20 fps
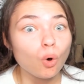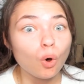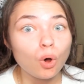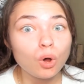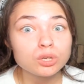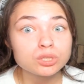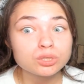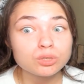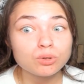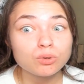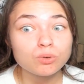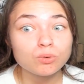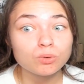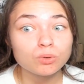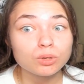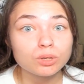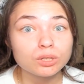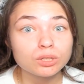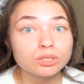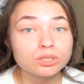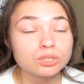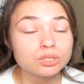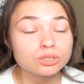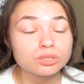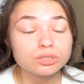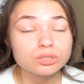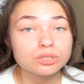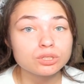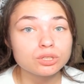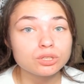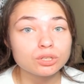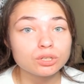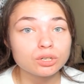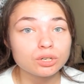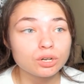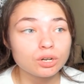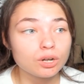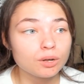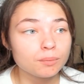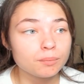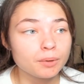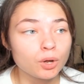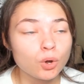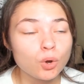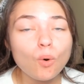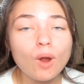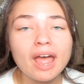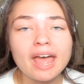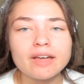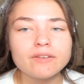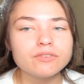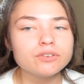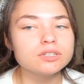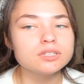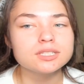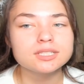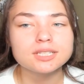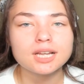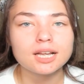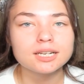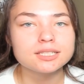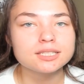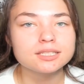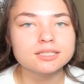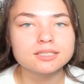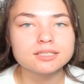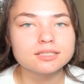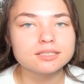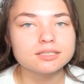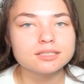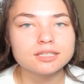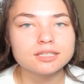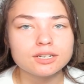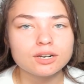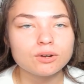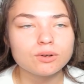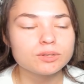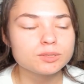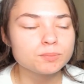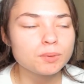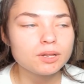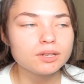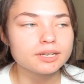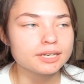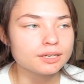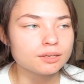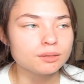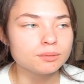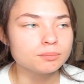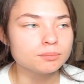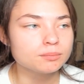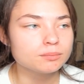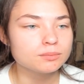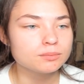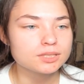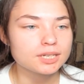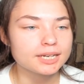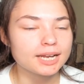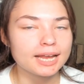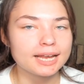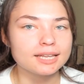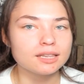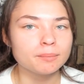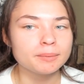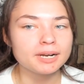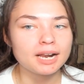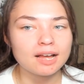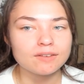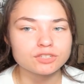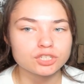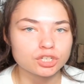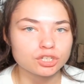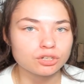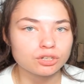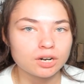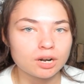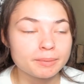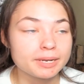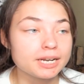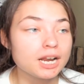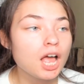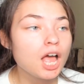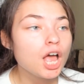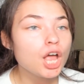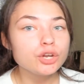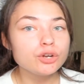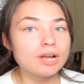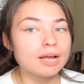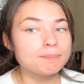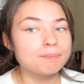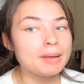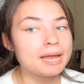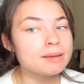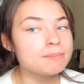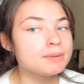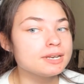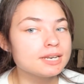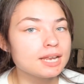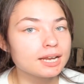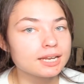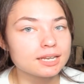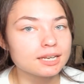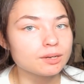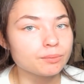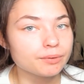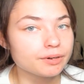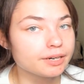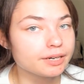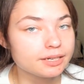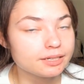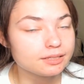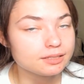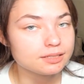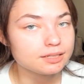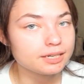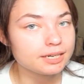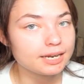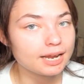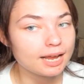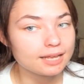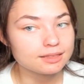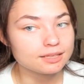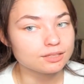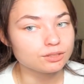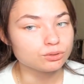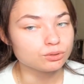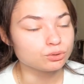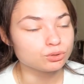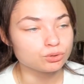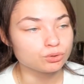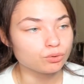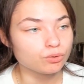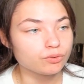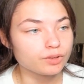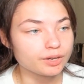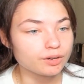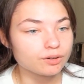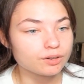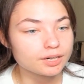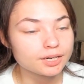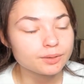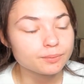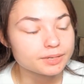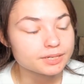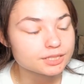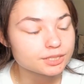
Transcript: Also, the um, whoever decided to, it's probably him was like, hey, let me not have a shirt on. I mean, you had paint me naked where he he had the little jewel thing on anyway.